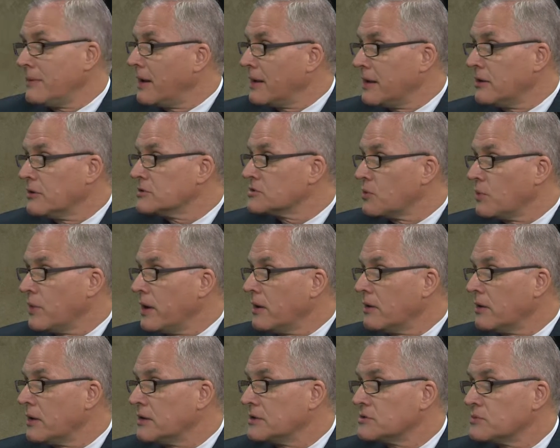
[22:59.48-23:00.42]
about here is
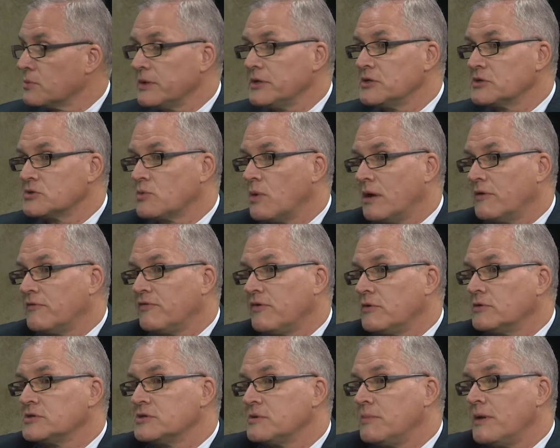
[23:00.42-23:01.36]
awareness. We yeah. just want
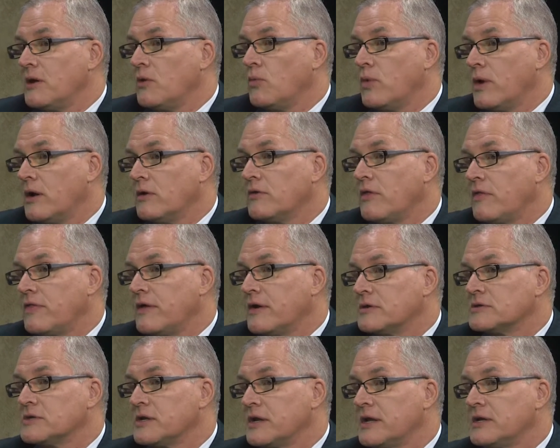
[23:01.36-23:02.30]
folks to be aware that
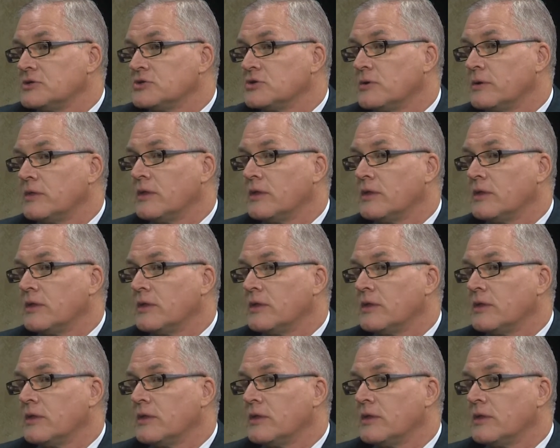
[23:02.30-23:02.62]
there's an issue,